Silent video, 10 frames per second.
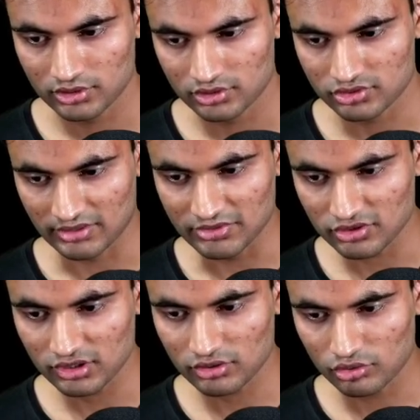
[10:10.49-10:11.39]
So I'm just
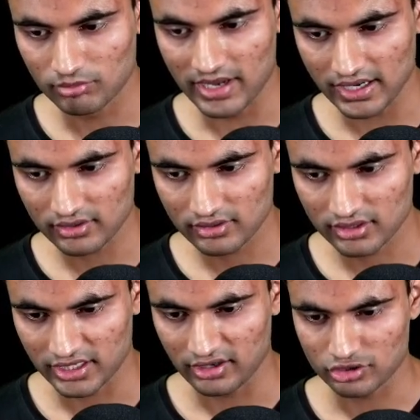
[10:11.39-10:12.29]
gonna go back
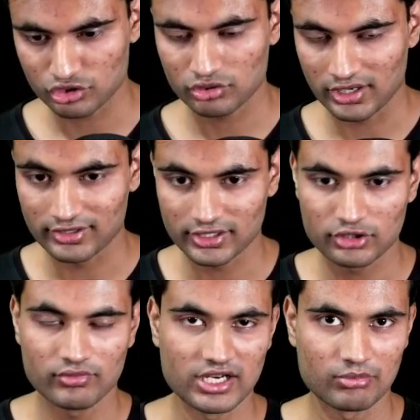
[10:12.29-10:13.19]
and I'll show you, I'll tell
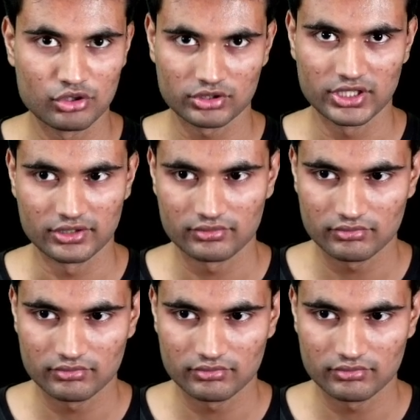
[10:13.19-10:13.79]
you when I'm going to click.